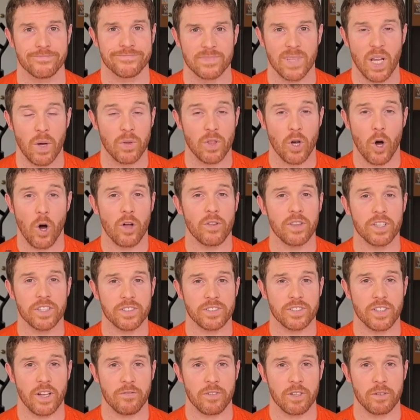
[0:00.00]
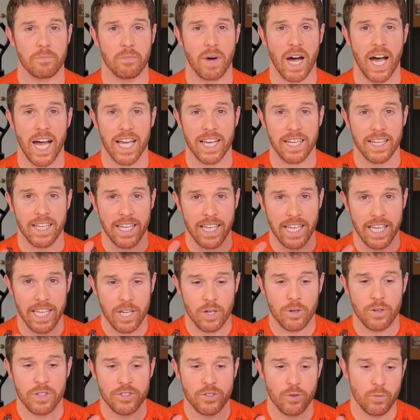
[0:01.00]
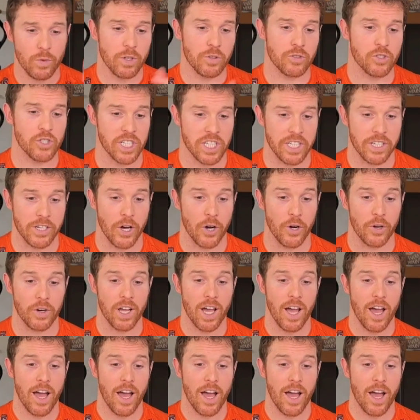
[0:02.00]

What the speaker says: Now, with all this stuff in mind, here's the real cheat code.